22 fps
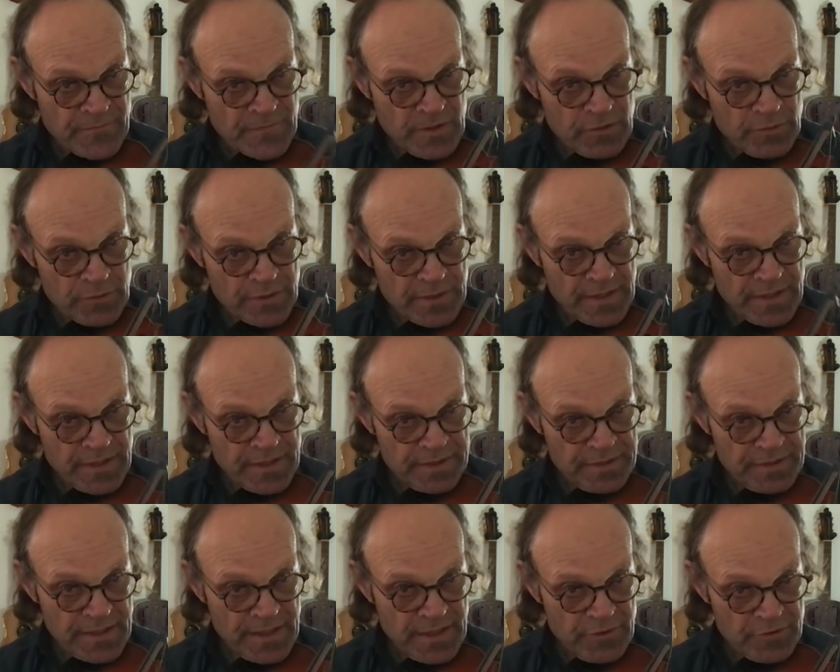Okay,
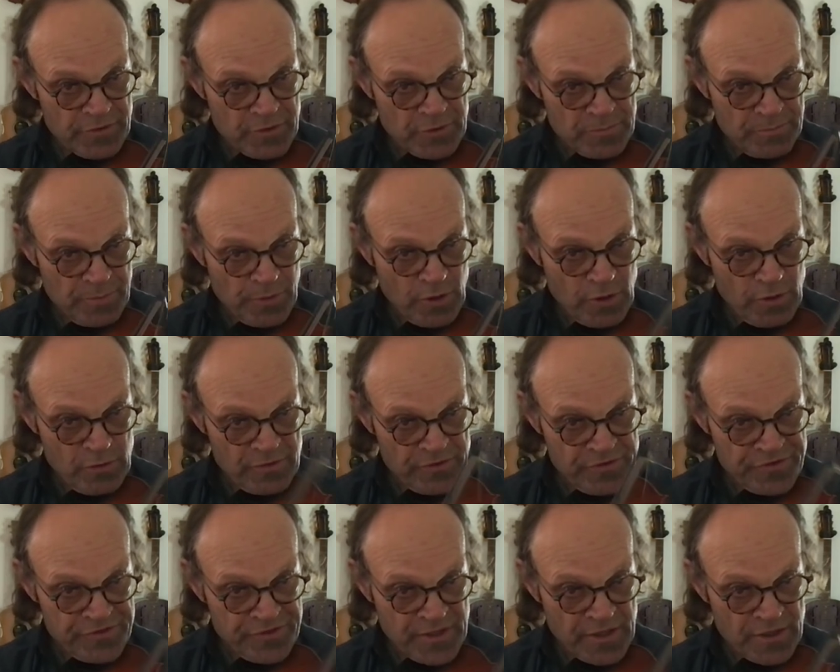now your bow is
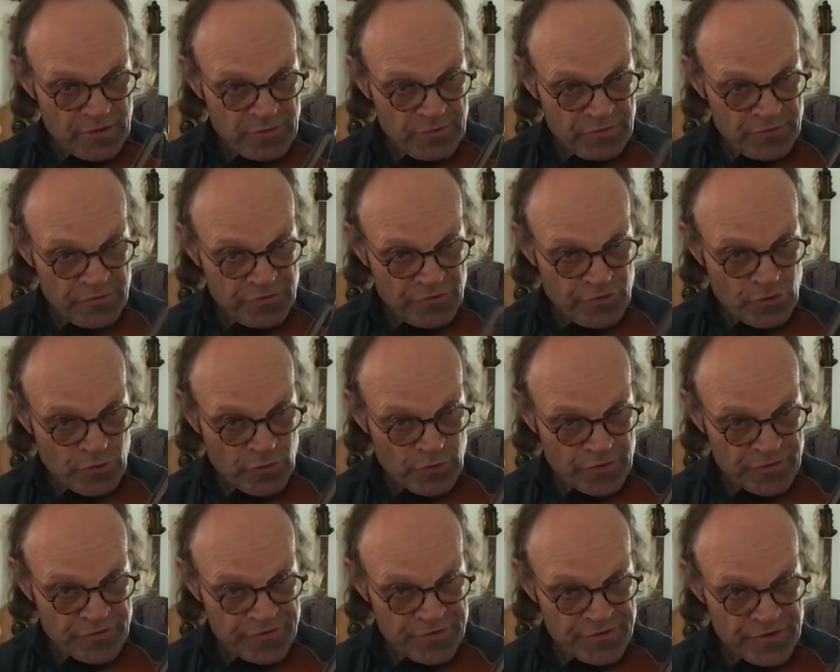down
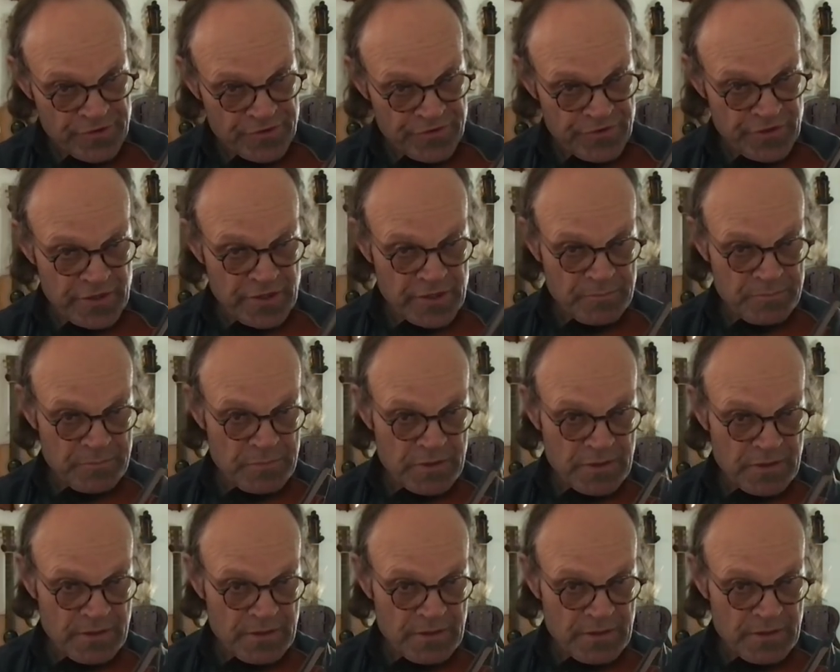towards the tip.